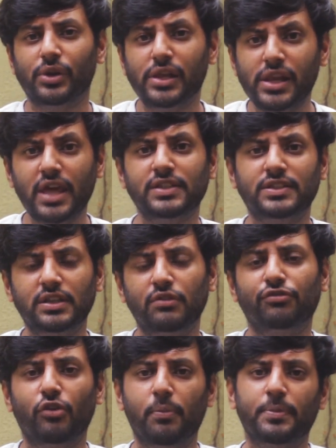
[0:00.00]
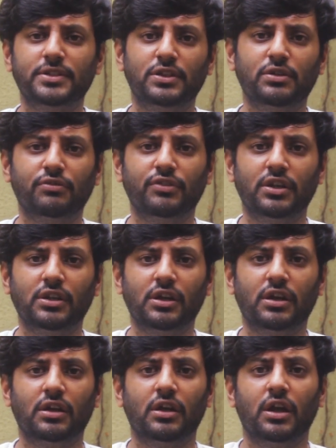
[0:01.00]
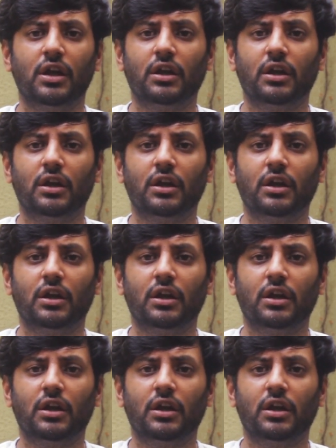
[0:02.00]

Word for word: less than four percent of India